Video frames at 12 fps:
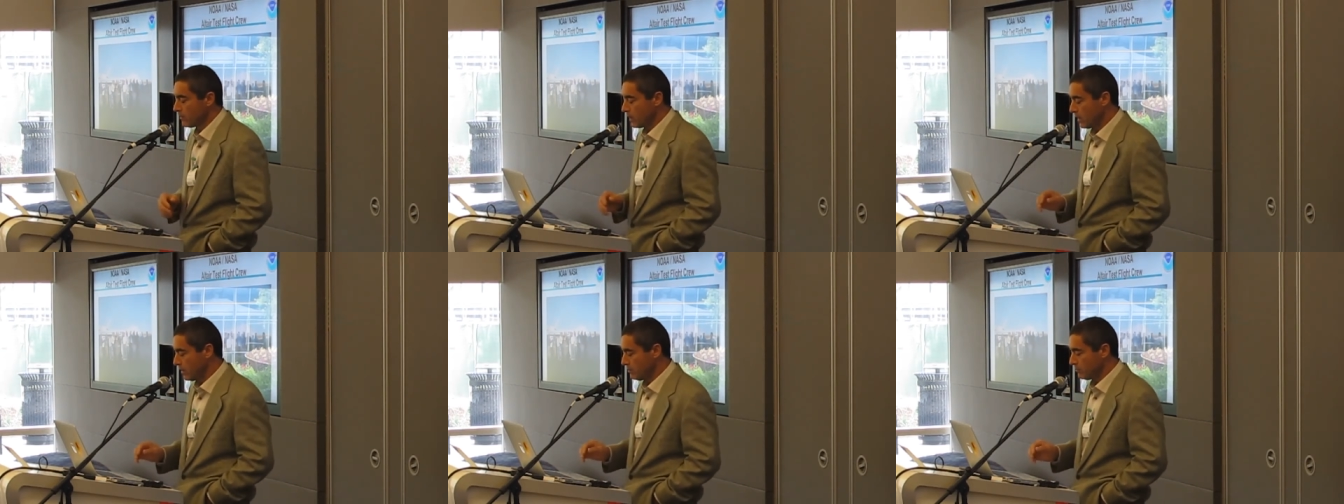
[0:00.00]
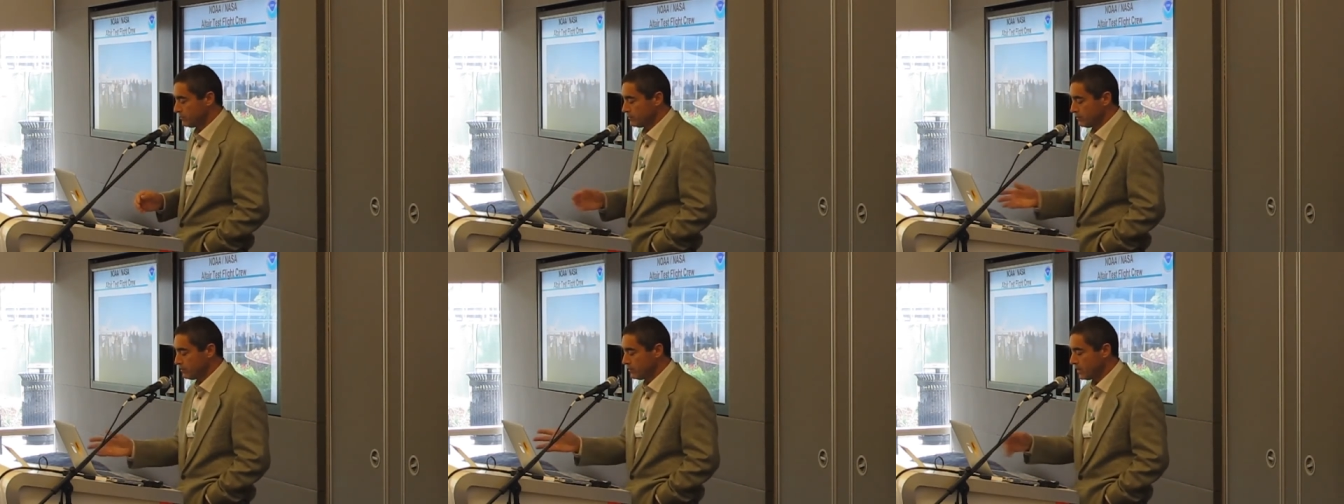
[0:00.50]

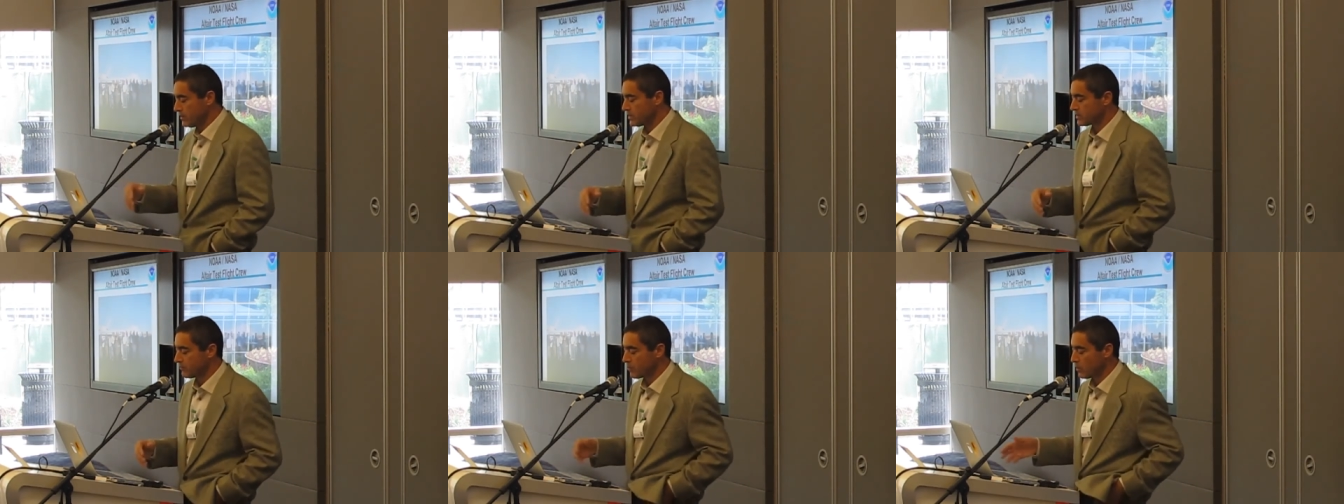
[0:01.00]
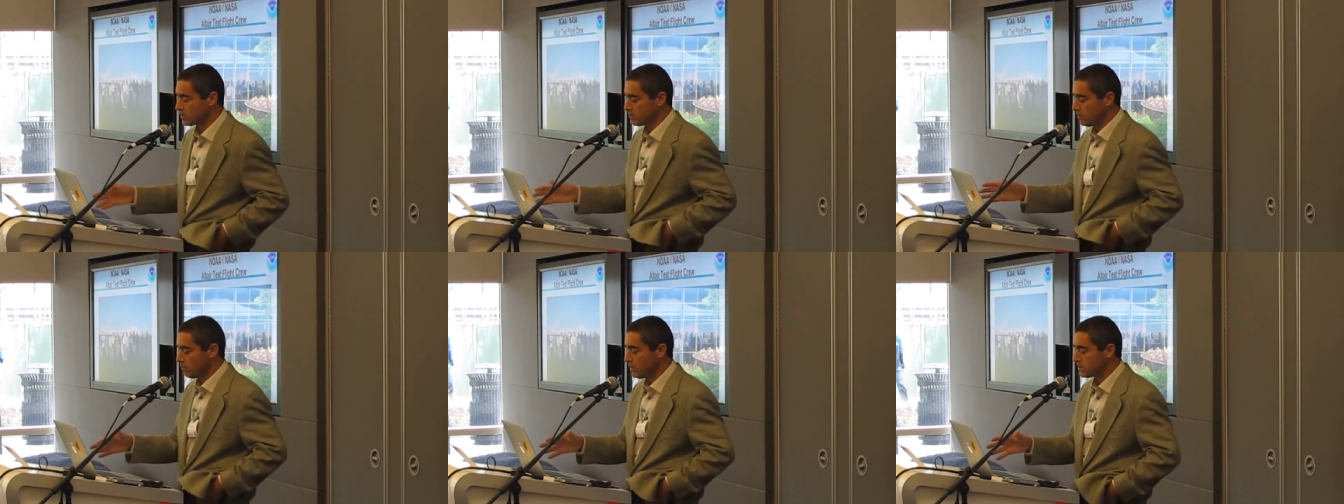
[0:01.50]
and this, of course,
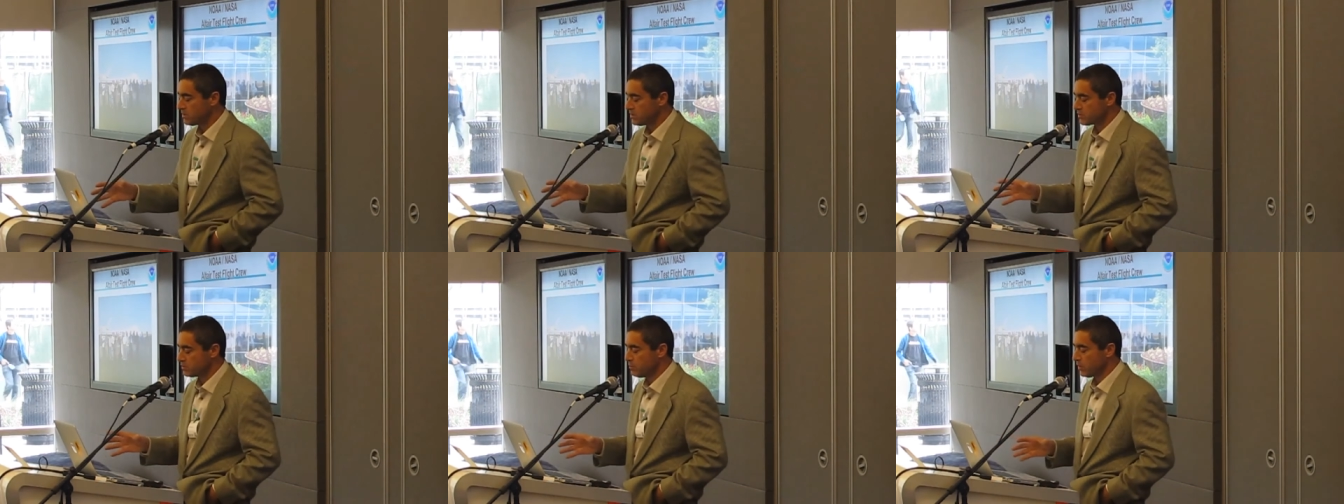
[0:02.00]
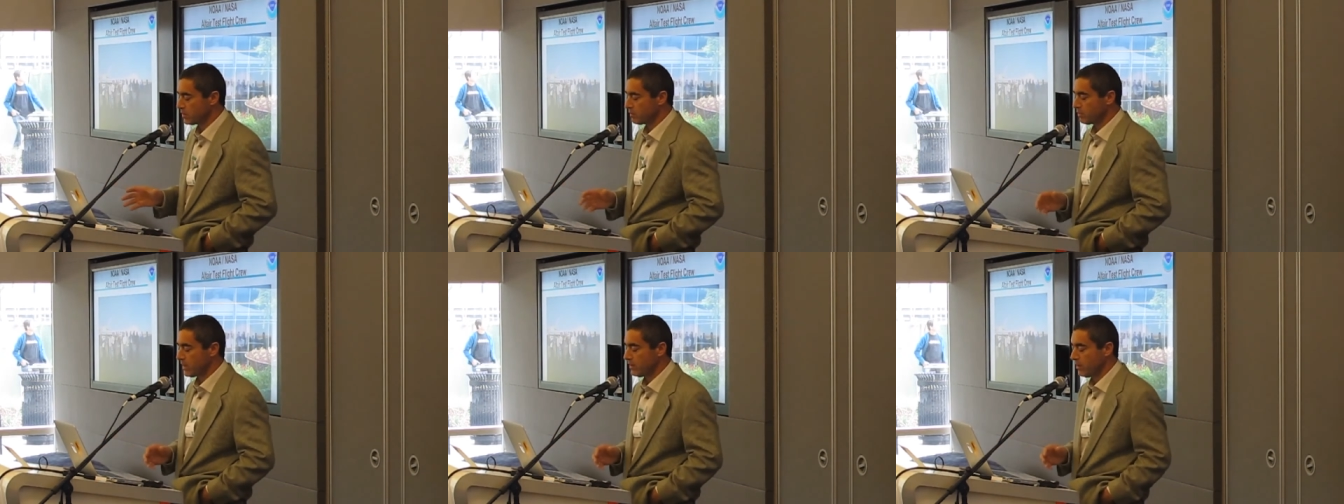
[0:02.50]
much of this was building a
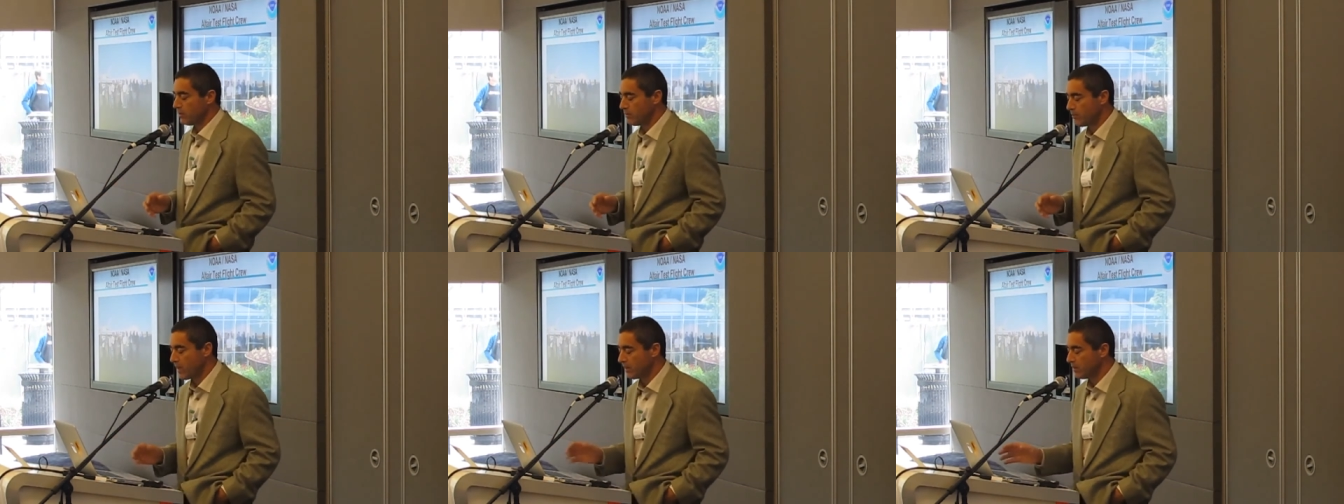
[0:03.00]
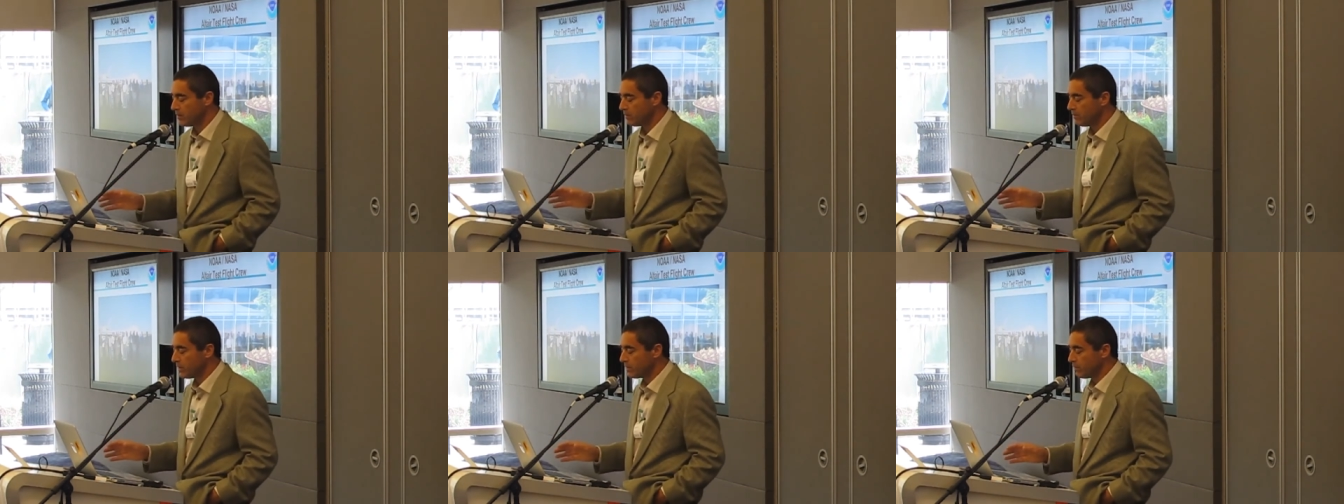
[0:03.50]

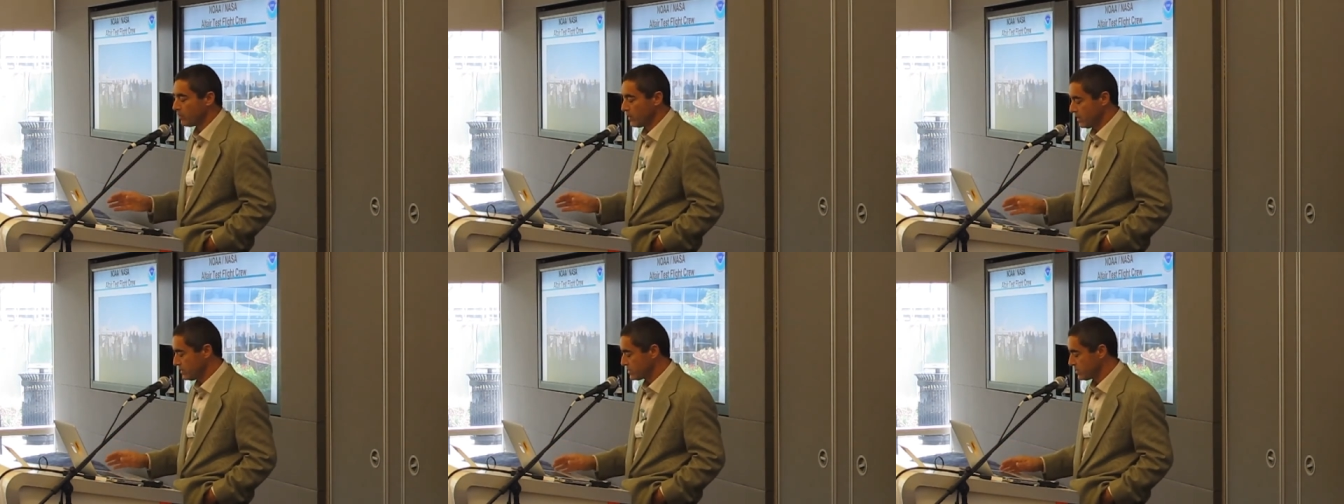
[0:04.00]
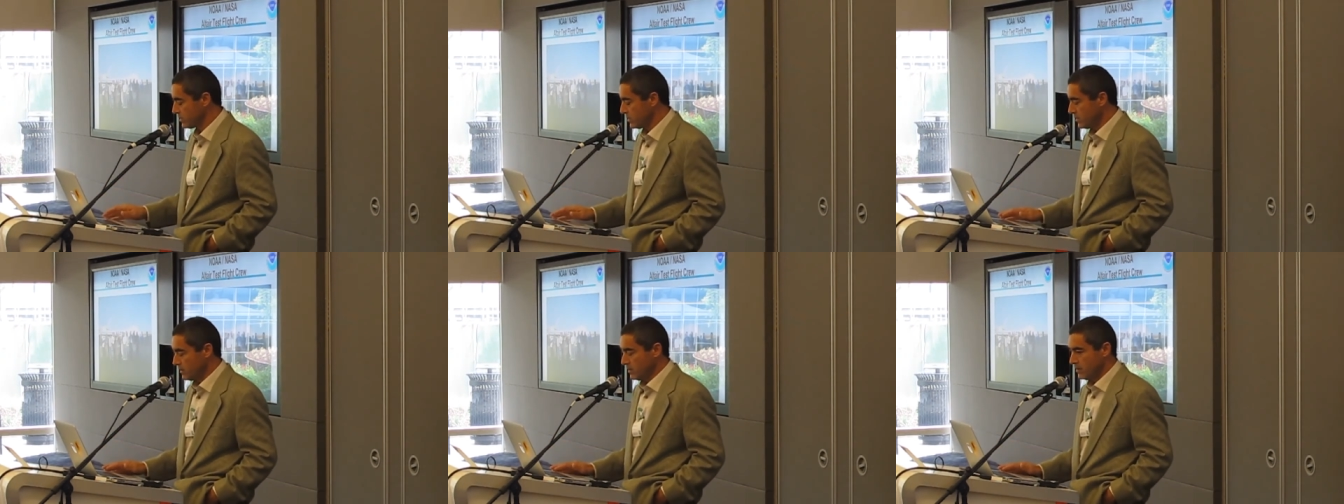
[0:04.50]
payload, but the point is,
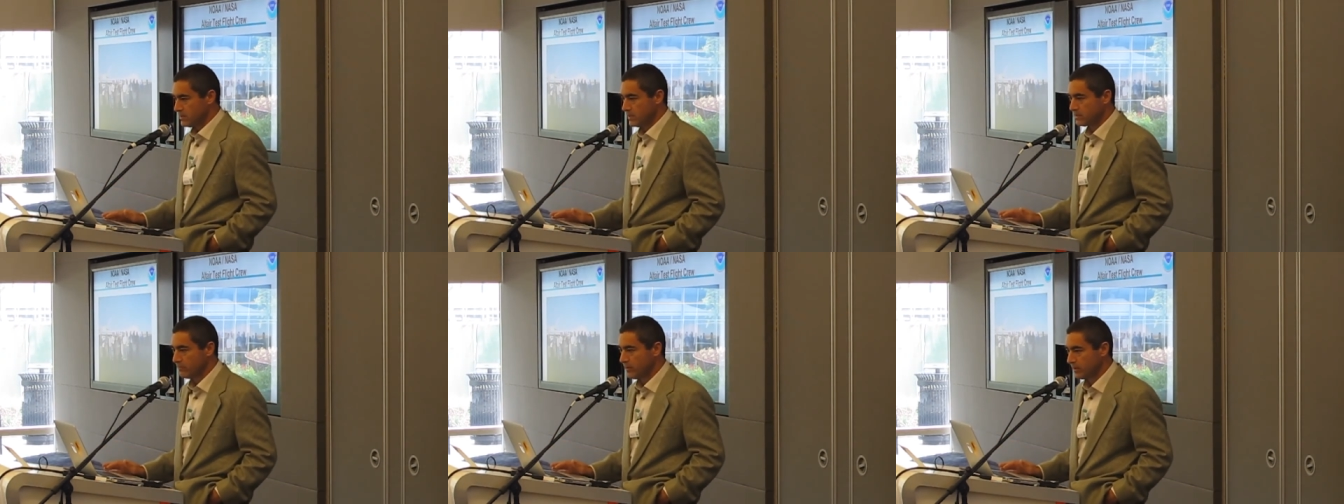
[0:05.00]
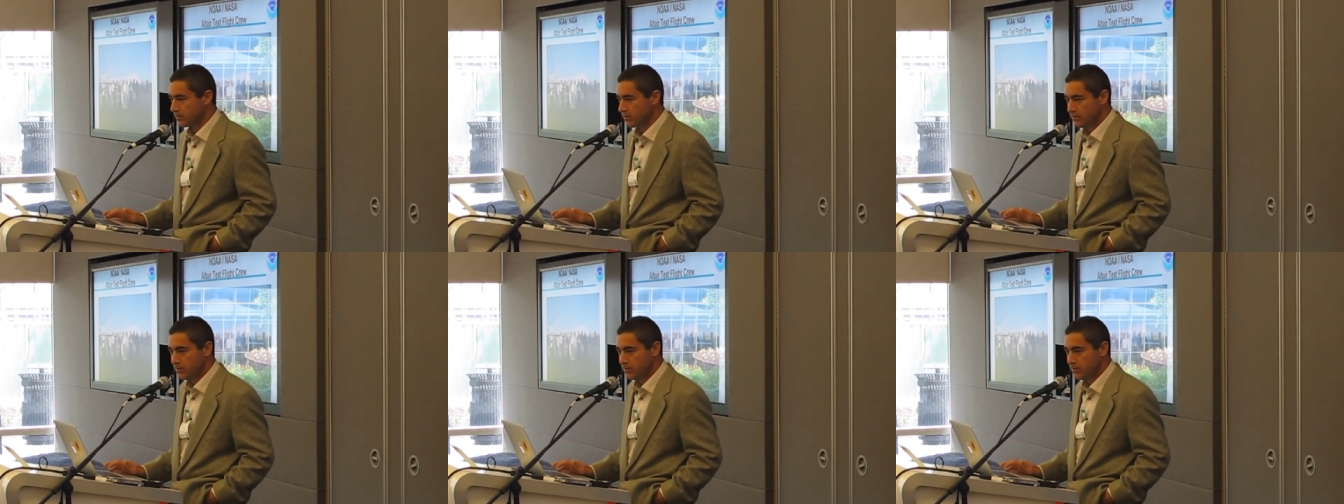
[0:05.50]
it takes a village.